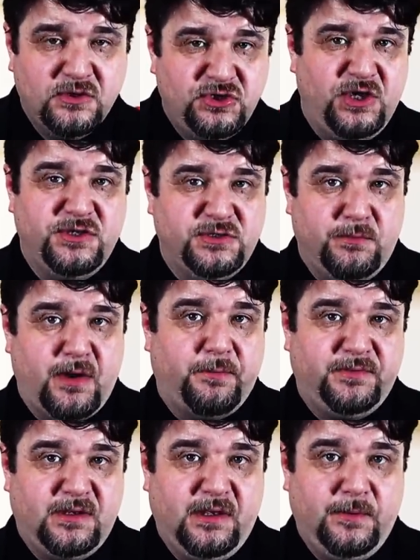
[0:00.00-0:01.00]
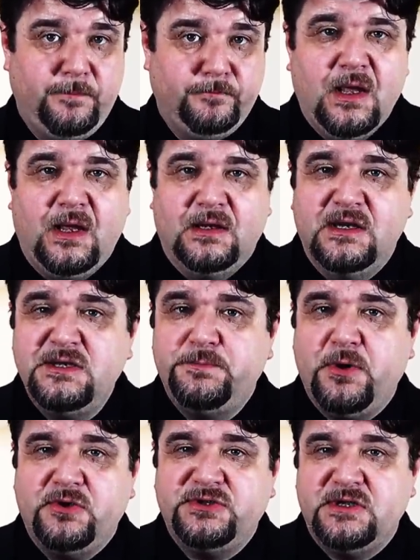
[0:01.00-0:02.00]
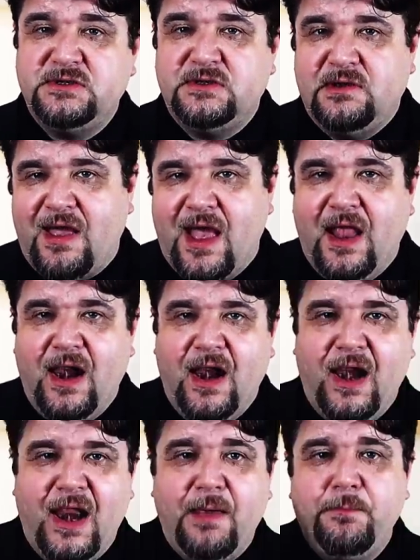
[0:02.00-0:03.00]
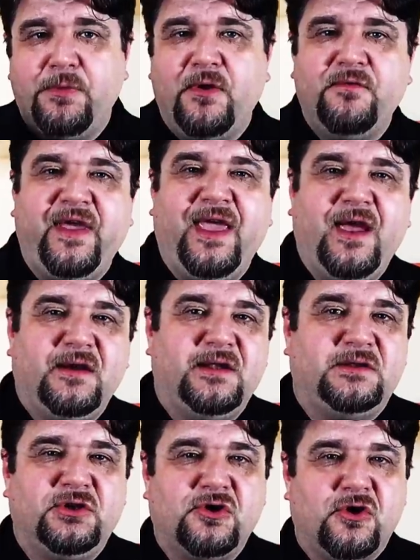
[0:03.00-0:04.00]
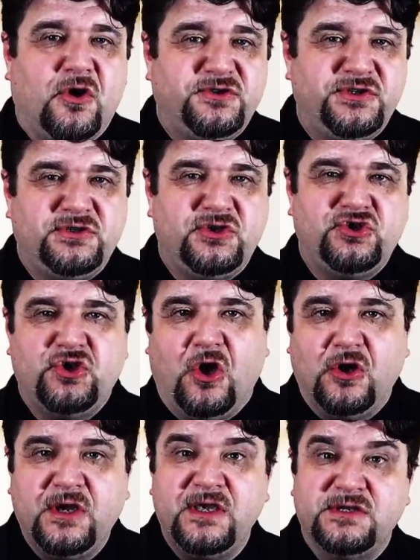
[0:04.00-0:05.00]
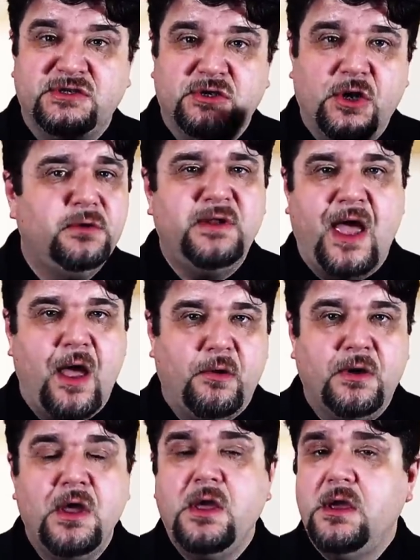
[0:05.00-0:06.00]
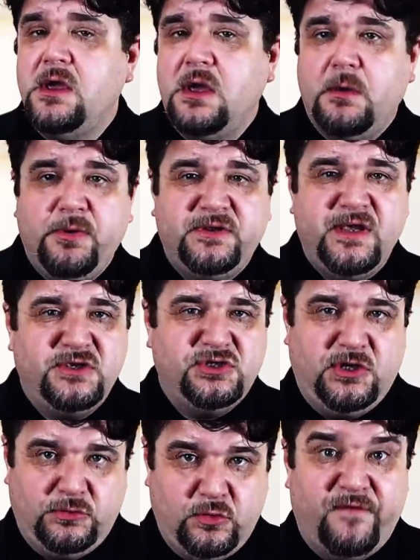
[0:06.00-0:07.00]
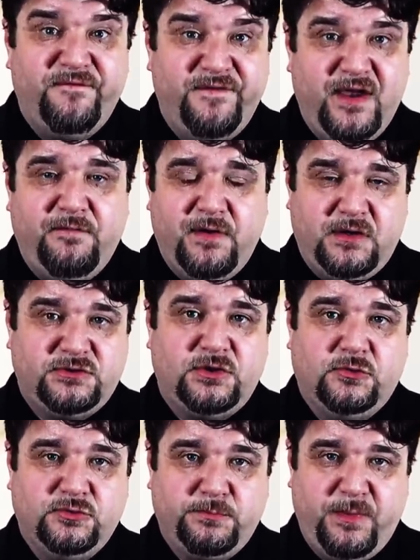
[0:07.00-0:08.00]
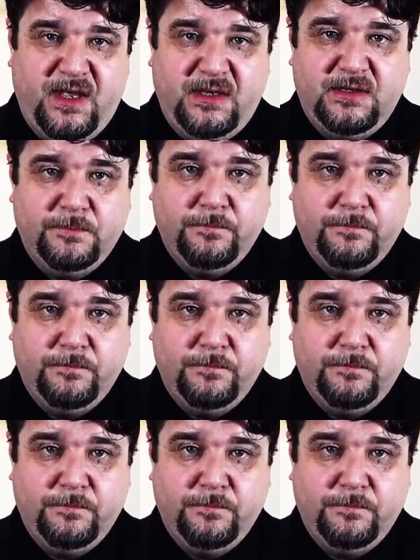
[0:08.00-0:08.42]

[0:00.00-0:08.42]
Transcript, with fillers: change abruptly. In this process, a lump of air that crosses the shock is slowed down, potentially to a very, very slow speed.